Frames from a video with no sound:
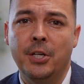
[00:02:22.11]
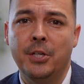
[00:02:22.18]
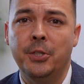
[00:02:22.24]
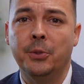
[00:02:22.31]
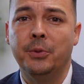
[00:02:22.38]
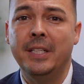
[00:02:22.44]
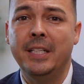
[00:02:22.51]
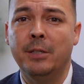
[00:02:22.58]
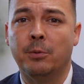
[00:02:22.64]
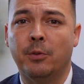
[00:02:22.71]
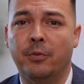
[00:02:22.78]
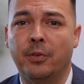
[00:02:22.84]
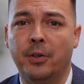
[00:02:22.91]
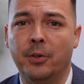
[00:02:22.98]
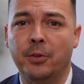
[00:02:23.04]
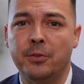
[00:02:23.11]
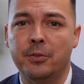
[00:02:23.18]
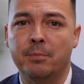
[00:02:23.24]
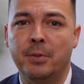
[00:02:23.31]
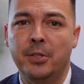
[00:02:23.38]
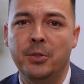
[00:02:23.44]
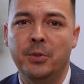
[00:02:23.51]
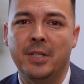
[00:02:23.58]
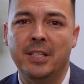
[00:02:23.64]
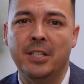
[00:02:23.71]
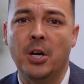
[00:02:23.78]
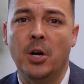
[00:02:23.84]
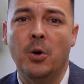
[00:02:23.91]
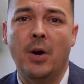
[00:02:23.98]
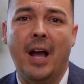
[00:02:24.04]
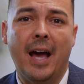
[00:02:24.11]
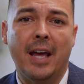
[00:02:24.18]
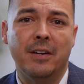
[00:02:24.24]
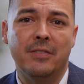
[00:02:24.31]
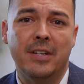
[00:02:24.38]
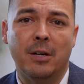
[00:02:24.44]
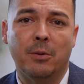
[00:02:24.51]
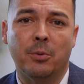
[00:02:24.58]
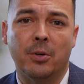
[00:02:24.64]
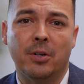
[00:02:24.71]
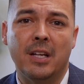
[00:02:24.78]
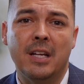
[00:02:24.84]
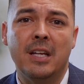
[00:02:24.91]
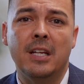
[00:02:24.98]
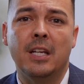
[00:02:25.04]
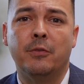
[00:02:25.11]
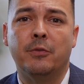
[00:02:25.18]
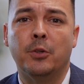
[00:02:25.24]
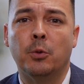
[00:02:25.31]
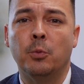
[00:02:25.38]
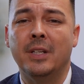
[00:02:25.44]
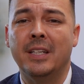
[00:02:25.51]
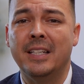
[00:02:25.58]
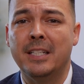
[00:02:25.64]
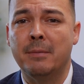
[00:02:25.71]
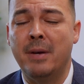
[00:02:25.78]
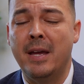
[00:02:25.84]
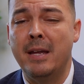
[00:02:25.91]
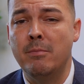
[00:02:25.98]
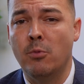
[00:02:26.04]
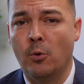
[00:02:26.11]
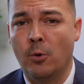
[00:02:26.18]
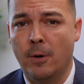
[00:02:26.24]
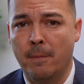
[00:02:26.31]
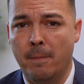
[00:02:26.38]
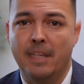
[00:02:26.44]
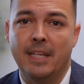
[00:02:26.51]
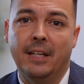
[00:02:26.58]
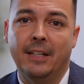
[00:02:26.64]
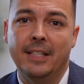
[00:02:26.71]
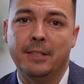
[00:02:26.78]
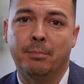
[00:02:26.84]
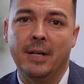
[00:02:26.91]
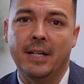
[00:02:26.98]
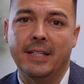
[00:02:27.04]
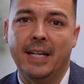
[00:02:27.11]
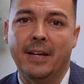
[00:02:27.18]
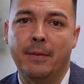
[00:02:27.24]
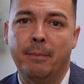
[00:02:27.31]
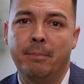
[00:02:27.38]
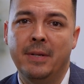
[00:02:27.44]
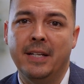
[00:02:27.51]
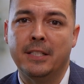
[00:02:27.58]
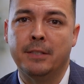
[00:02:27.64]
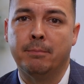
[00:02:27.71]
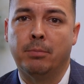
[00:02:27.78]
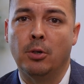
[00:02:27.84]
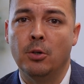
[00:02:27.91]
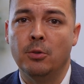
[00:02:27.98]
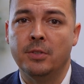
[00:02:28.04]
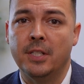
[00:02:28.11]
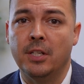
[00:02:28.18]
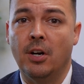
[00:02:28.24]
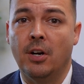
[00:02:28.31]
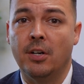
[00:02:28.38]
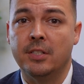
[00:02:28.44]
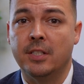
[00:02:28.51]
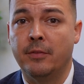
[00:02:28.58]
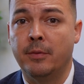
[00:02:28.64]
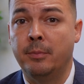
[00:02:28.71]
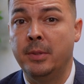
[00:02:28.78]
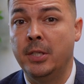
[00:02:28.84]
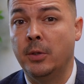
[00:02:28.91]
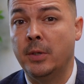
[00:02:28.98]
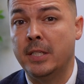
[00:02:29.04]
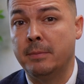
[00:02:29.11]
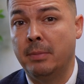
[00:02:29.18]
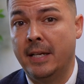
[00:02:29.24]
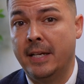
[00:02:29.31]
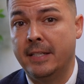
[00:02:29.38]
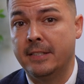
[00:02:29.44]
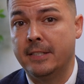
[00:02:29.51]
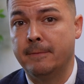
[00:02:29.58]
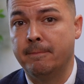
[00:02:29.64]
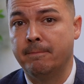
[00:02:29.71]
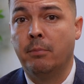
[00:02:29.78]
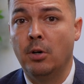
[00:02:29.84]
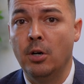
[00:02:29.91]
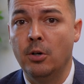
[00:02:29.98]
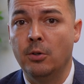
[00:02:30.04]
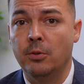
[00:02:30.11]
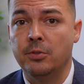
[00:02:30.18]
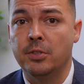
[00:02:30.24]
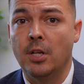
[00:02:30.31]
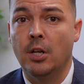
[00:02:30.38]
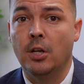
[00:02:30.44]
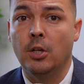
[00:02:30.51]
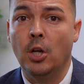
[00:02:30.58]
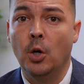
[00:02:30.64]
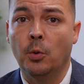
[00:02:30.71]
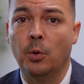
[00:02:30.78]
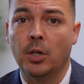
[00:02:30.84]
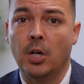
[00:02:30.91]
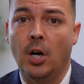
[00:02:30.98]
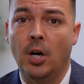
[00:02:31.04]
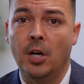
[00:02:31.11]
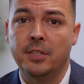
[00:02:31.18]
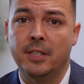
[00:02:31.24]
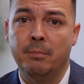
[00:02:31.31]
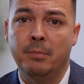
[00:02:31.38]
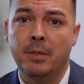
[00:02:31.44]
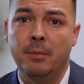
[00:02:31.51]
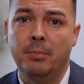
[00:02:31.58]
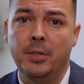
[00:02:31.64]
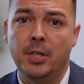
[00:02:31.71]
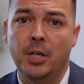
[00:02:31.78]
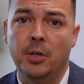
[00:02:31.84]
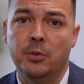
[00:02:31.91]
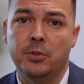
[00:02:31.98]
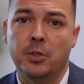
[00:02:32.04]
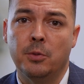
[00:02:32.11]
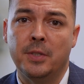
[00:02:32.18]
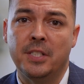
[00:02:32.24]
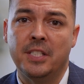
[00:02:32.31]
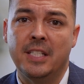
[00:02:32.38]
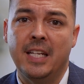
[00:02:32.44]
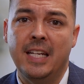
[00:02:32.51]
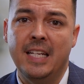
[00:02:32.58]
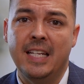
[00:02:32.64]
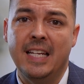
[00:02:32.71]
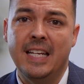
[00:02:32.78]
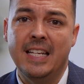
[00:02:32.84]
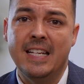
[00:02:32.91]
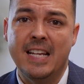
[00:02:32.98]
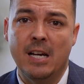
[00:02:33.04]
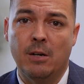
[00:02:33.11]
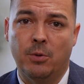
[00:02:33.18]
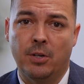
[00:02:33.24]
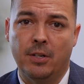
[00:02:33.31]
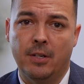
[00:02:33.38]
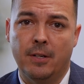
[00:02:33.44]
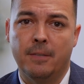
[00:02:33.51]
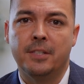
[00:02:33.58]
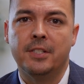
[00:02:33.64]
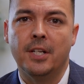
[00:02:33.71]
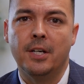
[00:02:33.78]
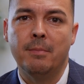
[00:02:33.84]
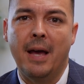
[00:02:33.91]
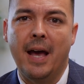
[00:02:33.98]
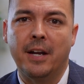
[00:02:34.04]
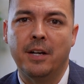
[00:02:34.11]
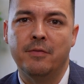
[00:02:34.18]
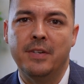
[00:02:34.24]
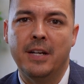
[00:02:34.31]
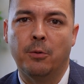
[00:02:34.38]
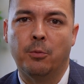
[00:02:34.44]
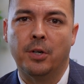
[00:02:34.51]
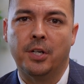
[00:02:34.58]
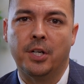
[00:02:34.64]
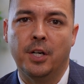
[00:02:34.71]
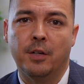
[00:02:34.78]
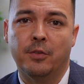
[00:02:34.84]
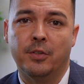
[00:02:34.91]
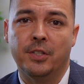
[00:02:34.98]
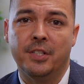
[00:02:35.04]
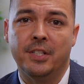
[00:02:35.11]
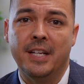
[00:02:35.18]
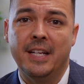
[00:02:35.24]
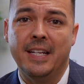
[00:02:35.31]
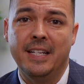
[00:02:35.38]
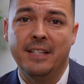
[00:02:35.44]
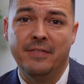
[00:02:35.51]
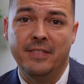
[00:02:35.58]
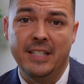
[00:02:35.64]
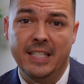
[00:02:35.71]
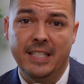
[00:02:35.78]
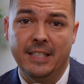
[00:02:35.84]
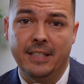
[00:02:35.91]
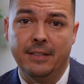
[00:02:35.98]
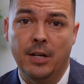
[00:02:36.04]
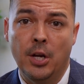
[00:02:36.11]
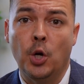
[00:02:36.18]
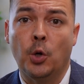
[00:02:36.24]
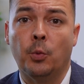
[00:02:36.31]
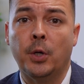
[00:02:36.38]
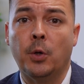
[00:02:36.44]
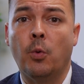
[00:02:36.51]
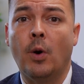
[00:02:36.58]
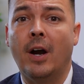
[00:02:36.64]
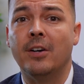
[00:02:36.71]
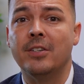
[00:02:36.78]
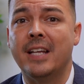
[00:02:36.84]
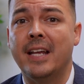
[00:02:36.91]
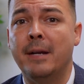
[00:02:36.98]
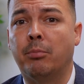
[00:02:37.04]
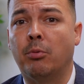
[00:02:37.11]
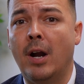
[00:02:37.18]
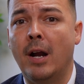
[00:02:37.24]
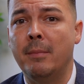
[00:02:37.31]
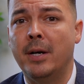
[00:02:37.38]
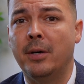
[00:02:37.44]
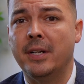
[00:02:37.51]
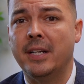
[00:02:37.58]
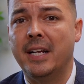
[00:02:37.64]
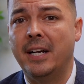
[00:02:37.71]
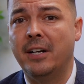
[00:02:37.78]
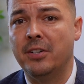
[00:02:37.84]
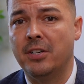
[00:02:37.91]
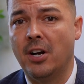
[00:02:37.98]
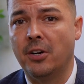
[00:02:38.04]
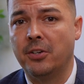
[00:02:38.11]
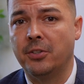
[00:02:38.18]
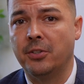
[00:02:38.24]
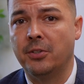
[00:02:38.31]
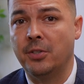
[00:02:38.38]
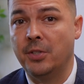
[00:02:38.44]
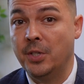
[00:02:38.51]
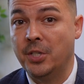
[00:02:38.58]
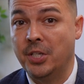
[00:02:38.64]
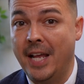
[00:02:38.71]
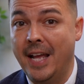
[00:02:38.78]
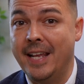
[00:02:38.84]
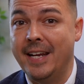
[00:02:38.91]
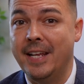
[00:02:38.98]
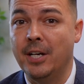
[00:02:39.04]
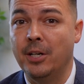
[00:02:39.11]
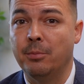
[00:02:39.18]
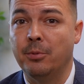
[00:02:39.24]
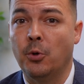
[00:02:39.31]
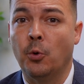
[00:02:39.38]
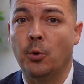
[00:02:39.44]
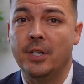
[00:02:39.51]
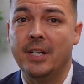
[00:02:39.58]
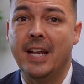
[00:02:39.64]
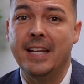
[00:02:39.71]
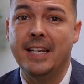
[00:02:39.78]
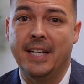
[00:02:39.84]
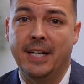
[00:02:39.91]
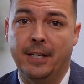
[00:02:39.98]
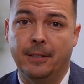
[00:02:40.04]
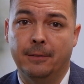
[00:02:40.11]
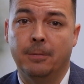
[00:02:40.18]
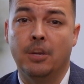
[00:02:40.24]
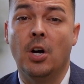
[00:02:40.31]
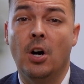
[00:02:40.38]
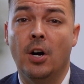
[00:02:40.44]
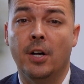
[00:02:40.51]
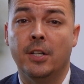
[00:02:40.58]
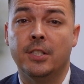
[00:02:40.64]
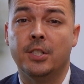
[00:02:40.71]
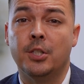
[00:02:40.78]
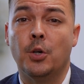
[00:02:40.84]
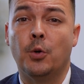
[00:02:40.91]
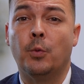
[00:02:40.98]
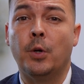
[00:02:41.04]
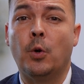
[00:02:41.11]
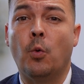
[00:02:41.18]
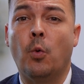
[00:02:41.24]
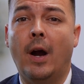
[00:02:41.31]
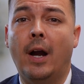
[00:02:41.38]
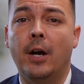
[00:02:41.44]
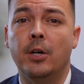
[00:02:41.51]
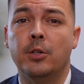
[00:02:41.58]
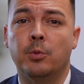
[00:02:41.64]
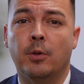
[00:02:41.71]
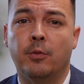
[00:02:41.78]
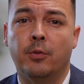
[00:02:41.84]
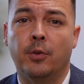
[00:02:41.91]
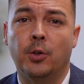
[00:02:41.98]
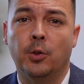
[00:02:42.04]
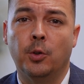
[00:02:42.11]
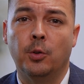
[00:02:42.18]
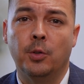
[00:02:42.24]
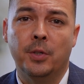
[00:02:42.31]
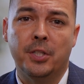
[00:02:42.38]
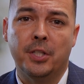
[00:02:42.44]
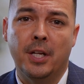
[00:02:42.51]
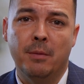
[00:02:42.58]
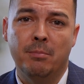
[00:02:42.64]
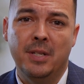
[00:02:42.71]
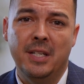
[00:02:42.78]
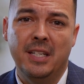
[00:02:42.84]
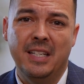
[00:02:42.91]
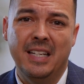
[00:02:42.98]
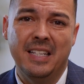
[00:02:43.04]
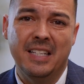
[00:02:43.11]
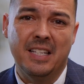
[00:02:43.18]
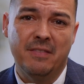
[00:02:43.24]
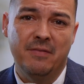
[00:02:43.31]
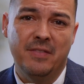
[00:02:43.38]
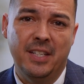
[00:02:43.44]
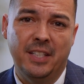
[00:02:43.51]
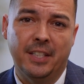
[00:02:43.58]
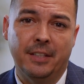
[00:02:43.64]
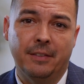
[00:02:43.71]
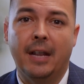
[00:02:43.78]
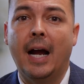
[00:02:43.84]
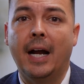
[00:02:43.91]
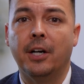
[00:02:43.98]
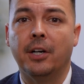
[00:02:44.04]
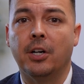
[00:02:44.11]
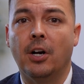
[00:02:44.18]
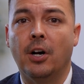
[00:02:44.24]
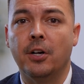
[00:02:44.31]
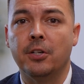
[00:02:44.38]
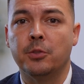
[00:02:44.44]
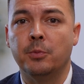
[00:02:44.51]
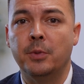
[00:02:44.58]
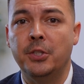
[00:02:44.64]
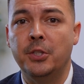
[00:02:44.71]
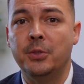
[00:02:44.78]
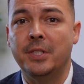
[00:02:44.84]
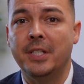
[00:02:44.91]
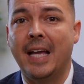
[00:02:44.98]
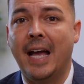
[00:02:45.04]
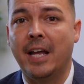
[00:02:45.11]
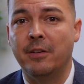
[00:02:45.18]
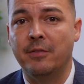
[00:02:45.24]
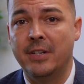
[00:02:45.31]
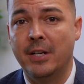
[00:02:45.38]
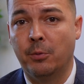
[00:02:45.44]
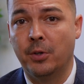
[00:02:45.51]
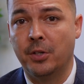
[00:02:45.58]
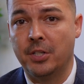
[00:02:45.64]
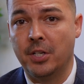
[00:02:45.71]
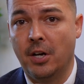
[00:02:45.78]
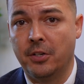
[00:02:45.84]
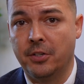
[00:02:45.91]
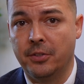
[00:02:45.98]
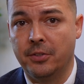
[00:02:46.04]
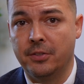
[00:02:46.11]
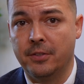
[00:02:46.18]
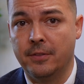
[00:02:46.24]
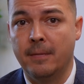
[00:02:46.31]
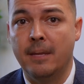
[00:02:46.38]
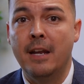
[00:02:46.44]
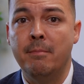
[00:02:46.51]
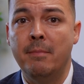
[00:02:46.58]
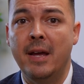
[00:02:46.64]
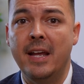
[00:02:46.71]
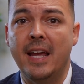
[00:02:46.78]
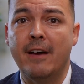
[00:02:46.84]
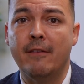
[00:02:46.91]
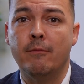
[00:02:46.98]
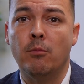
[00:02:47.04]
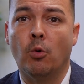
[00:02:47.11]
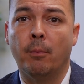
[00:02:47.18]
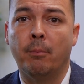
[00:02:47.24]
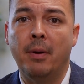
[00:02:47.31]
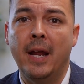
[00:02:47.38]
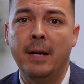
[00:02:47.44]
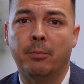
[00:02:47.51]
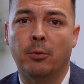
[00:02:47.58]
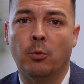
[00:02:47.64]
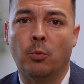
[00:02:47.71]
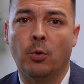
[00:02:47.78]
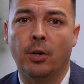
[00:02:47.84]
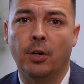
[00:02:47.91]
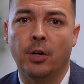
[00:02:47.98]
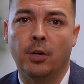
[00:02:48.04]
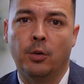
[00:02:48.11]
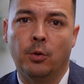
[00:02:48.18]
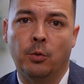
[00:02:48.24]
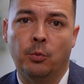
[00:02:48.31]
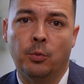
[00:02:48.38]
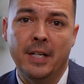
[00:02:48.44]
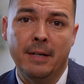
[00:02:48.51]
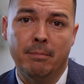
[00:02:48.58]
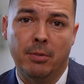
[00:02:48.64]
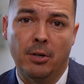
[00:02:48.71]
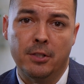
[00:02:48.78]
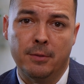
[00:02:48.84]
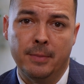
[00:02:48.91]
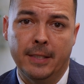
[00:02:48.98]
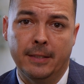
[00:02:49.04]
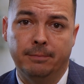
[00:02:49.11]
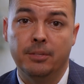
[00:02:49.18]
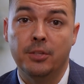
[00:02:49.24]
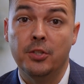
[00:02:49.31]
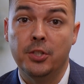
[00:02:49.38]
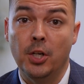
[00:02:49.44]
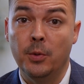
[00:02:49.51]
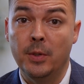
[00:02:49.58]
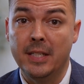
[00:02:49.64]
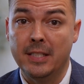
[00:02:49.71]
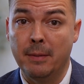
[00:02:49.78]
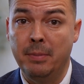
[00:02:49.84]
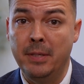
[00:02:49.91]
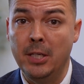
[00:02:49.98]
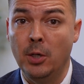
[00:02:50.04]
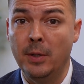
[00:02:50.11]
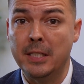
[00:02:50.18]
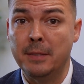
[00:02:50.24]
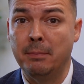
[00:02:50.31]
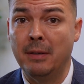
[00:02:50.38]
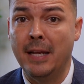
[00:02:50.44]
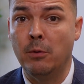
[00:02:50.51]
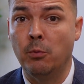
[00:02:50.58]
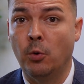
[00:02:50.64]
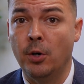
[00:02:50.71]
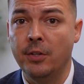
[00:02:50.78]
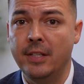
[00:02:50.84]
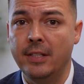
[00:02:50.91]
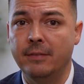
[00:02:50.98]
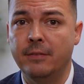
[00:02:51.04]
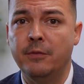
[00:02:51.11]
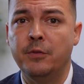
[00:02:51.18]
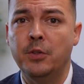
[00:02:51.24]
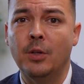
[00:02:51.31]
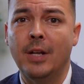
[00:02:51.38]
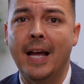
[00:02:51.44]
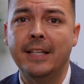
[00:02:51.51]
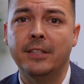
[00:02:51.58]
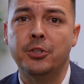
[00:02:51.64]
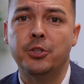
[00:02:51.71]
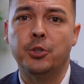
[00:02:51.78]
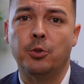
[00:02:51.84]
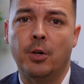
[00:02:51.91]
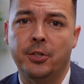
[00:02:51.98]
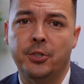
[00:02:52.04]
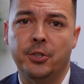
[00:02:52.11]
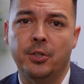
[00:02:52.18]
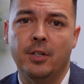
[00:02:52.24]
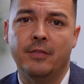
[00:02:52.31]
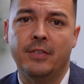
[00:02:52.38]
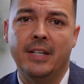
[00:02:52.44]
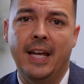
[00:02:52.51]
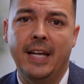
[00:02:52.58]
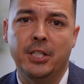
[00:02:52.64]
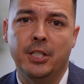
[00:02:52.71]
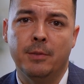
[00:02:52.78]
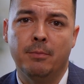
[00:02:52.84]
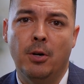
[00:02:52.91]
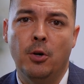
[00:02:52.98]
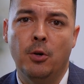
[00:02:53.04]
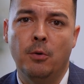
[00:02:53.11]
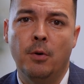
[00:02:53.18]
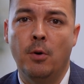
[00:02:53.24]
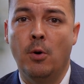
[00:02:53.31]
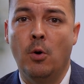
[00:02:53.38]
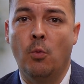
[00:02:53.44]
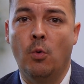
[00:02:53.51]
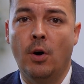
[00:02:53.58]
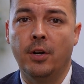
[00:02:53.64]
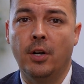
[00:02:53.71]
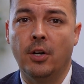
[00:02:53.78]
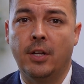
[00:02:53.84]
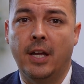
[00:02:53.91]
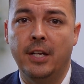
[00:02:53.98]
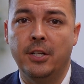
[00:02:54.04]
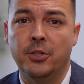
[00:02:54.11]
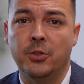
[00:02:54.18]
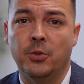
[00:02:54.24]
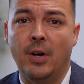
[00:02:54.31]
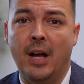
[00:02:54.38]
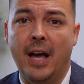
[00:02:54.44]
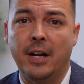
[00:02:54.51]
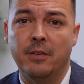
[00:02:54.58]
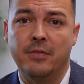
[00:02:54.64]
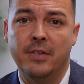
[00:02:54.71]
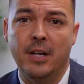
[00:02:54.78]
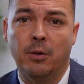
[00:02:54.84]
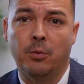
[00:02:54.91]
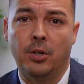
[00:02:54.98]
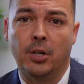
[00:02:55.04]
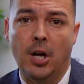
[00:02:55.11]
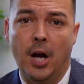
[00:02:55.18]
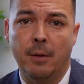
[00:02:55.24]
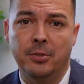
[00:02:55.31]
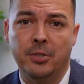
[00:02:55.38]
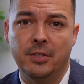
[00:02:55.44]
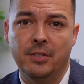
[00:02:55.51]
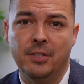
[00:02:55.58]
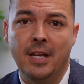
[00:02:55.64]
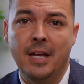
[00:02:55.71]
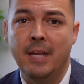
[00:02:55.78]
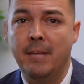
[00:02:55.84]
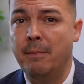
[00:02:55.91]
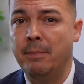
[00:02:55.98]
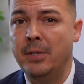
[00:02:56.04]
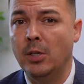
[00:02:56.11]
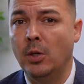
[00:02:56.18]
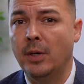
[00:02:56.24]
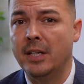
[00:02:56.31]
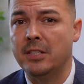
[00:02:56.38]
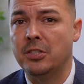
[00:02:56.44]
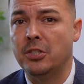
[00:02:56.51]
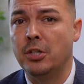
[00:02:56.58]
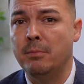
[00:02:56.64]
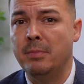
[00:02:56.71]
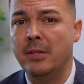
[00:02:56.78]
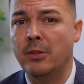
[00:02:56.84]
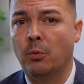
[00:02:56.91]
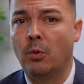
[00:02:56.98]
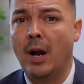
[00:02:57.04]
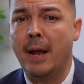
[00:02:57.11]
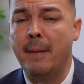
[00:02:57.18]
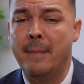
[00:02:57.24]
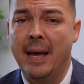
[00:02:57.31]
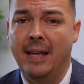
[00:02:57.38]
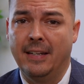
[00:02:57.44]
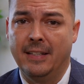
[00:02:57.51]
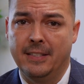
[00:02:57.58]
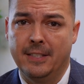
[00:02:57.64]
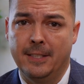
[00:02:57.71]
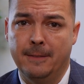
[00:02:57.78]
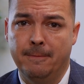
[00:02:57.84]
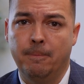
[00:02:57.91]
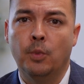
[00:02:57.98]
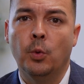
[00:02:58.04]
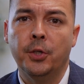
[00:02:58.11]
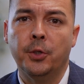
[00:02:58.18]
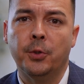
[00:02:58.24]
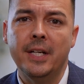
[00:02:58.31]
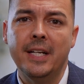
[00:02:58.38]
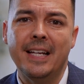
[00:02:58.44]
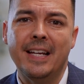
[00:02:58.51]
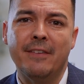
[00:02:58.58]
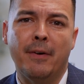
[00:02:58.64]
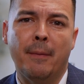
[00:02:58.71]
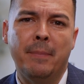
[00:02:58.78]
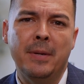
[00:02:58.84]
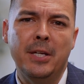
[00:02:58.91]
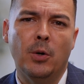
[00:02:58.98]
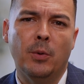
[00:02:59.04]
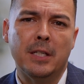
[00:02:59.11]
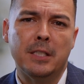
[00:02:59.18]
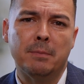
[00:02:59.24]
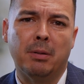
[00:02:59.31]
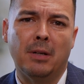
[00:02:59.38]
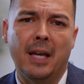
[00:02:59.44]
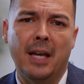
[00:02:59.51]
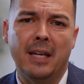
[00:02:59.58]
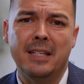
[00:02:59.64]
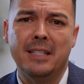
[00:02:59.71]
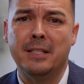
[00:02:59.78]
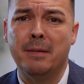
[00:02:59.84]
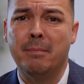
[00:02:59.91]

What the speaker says: You'll need referrals, but you can go out of network if you're willing to pay more. Now let's break down the biggest pros and cons of the POS plans. Pros: lower cost than PPOs when staying in network. Some out-of-network coverage, if needed, requires a primary care doctor, which can help coordinate care. Cons: requires referral, which can be inconvenient. Higher costs when using out-of-network doctors, and may have more paperwork for reimbursement. So is a POS plan worth it? If you like the structure of an HMO but want occasional out-of-network options, a POS could be the right balance. Wondering if a POS plan is the